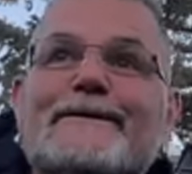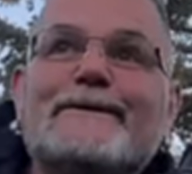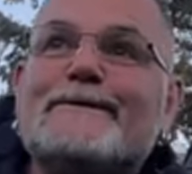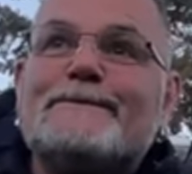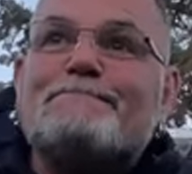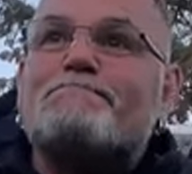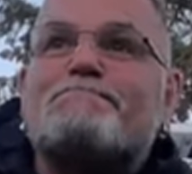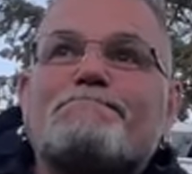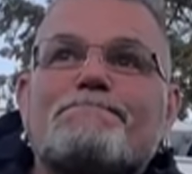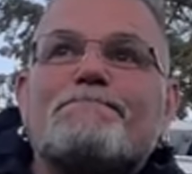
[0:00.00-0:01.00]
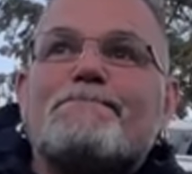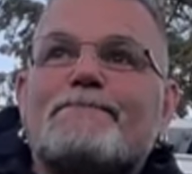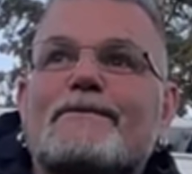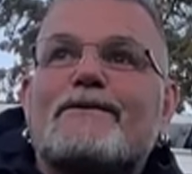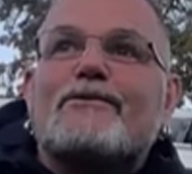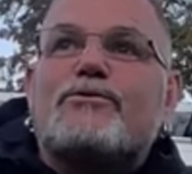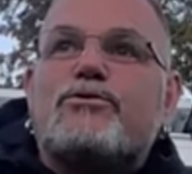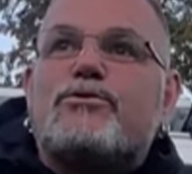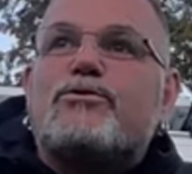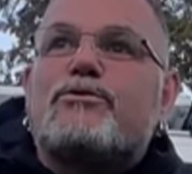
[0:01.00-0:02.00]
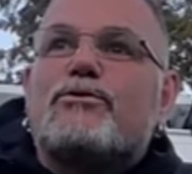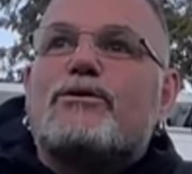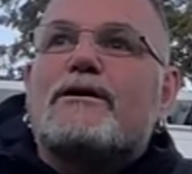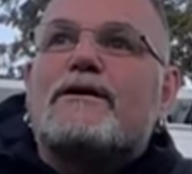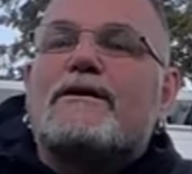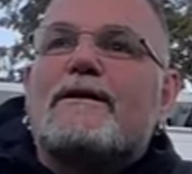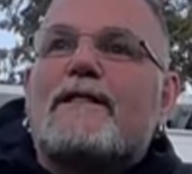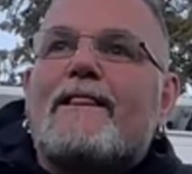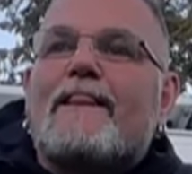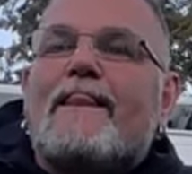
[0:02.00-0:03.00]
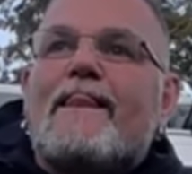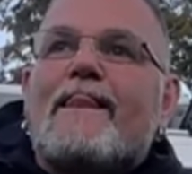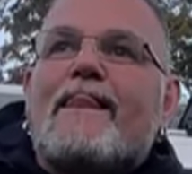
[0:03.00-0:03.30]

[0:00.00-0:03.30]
No one is speaking in this clip.